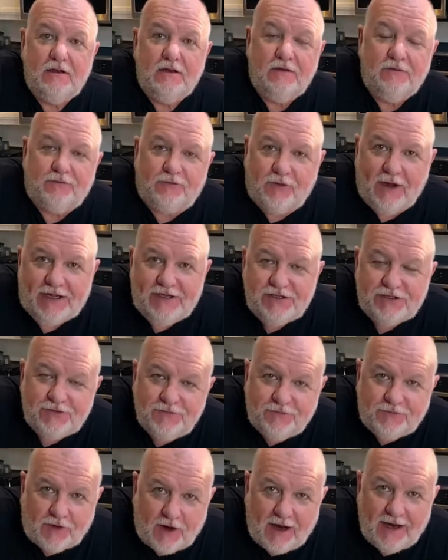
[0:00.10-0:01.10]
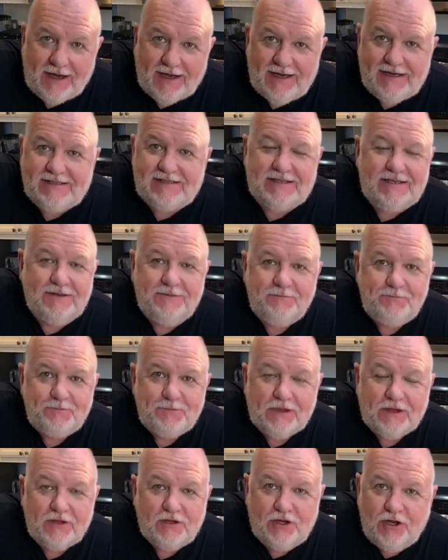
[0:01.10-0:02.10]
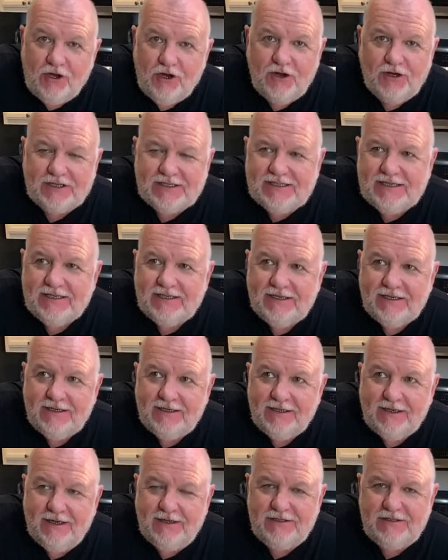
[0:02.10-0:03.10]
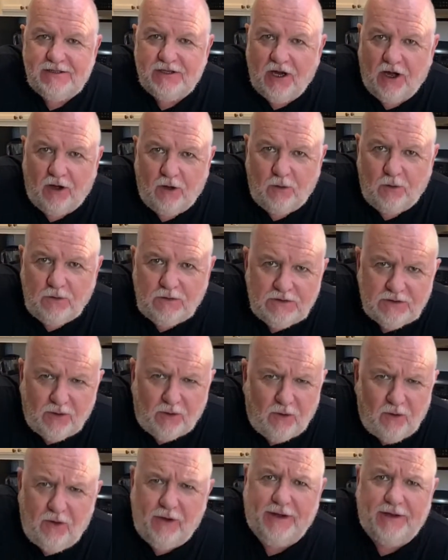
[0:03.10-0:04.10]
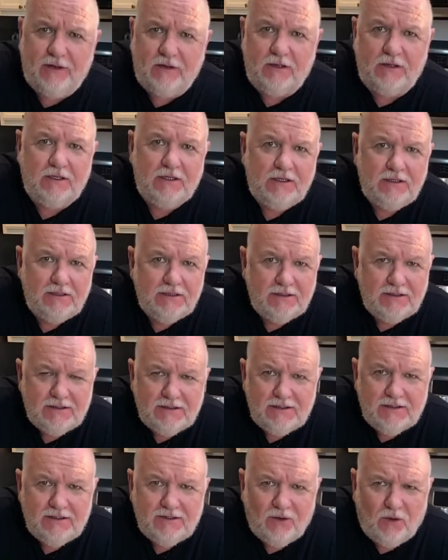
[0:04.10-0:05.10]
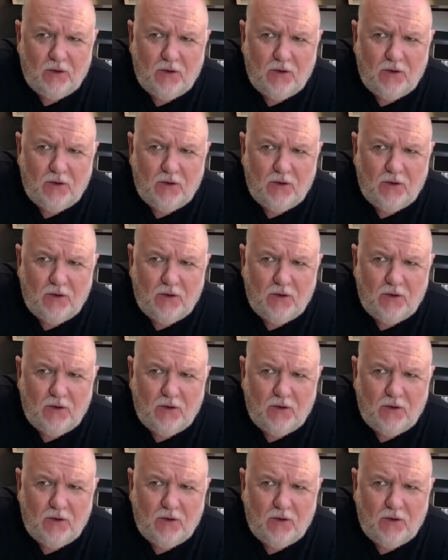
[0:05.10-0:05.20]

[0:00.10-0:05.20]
French fries cooked in cold oil or